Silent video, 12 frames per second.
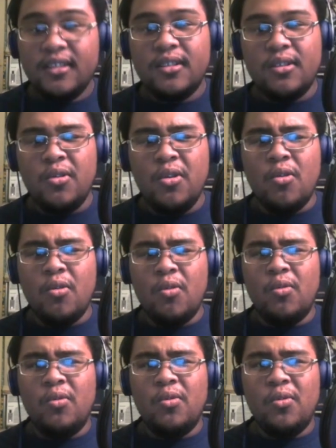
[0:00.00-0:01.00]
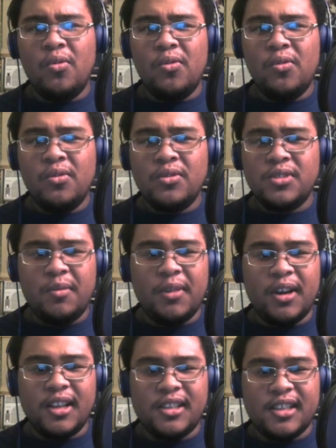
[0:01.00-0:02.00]
Ooh, someone
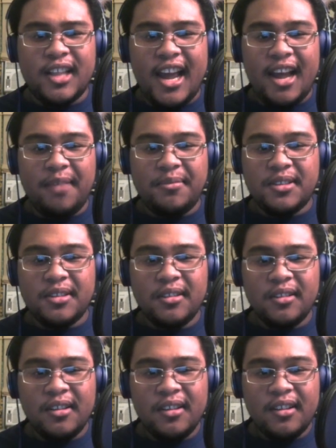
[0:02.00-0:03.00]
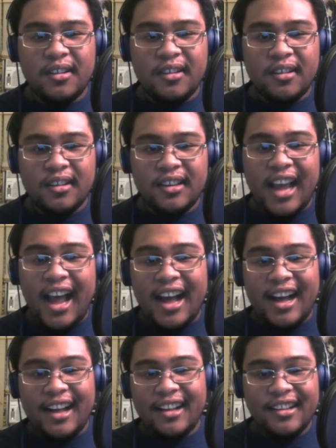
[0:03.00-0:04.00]
got slapped. Gah!
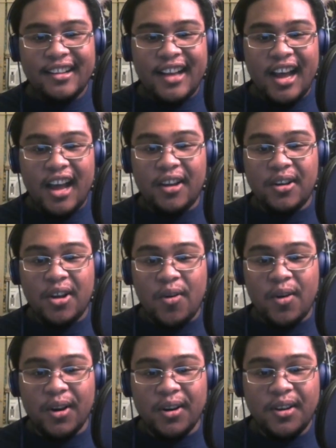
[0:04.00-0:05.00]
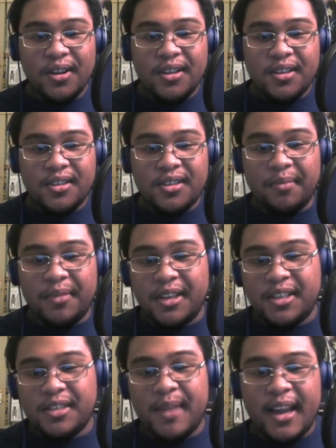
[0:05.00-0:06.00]
Out of nowhere, something
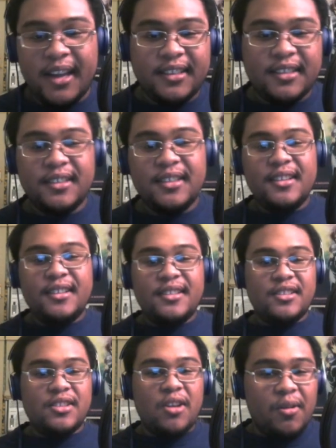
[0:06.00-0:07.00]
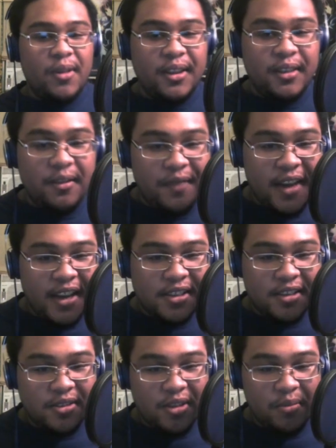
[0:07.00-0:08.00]
smacked Sayori in the face
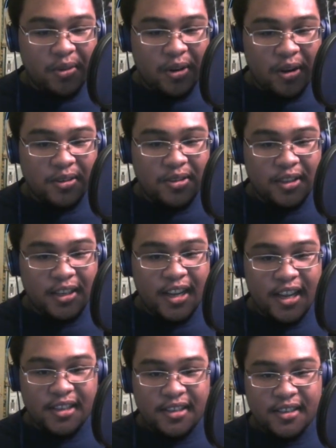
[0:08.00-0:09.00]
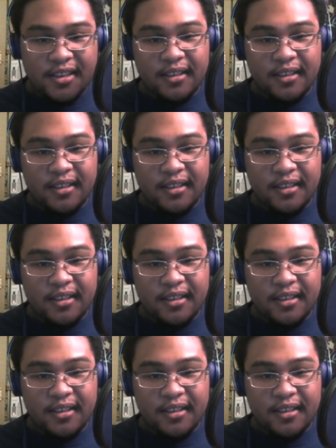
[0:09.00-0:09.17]
and tumbled onto the desk.